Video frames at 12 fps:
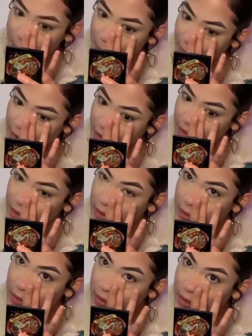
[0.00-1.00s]
But
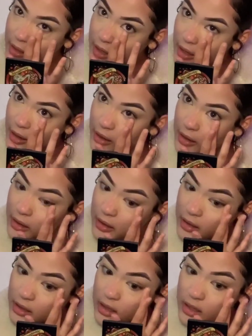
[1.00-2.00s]
yeah,
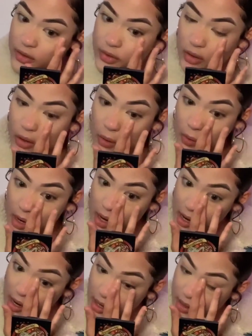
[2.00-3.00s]
so
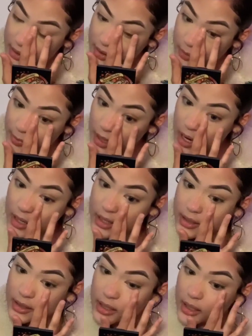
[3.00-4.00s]
to be
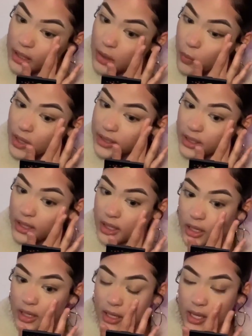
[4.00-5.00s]
honest, it wasn't
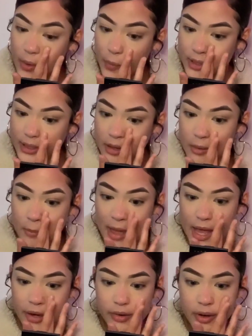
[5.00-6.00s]
a
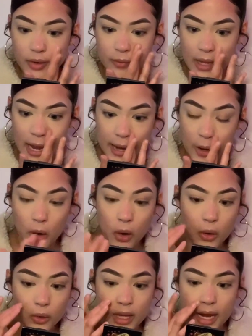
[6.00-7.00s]
matter of like,
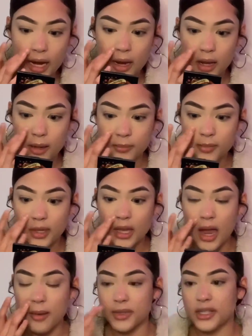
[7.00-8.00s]
oh, like
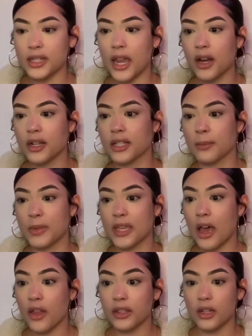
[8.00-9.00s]
I'm scared to be
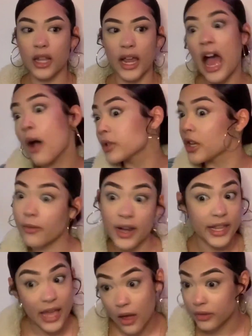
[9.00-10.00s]
out there. Like, I was
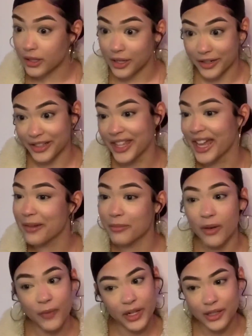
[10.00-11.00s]
already out there. Like,
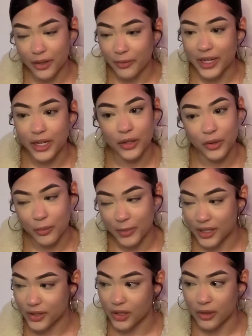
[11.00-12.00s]
motherfuckers already knew me,
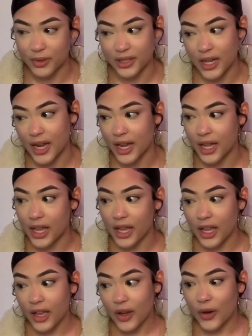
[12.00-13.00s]
so it was like,
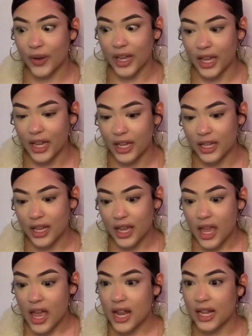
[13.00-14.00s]
okay,
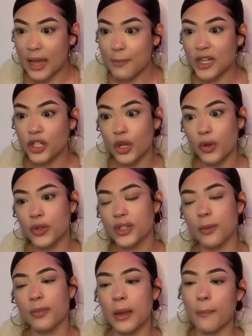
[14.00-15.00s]
let me show you
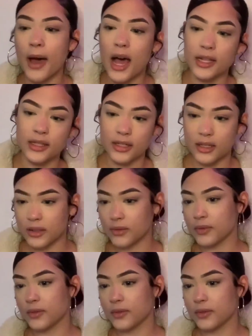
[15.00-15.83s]
something positive.